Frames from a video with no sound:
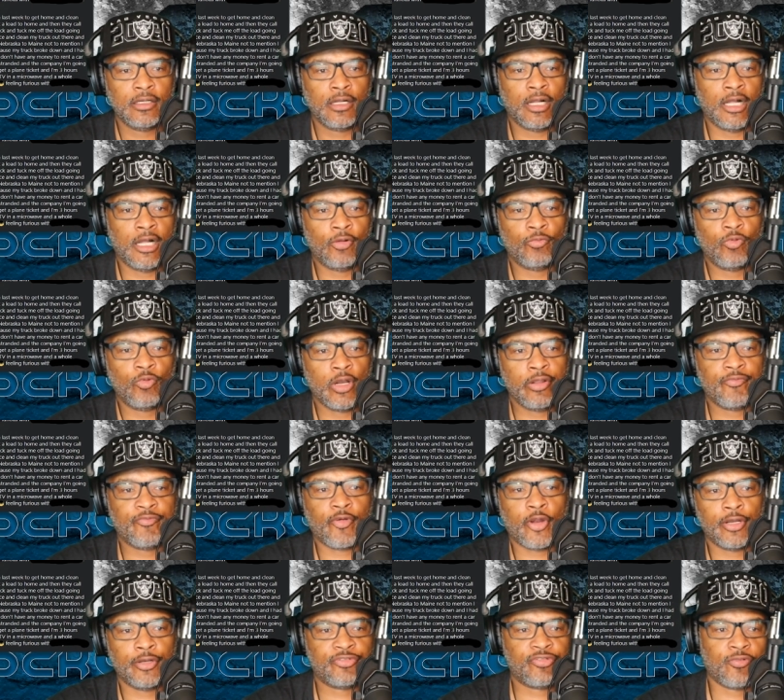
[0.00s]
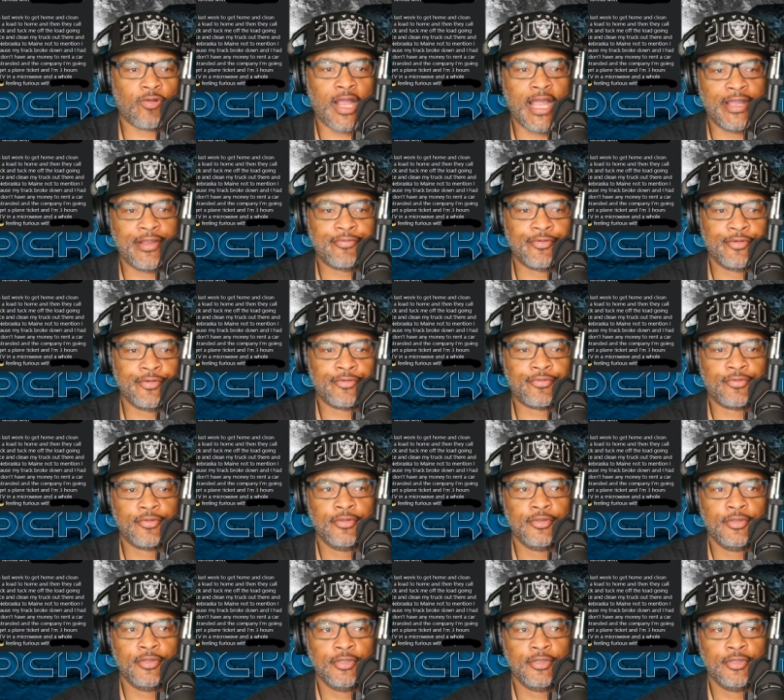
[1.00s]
uh, one of our drivers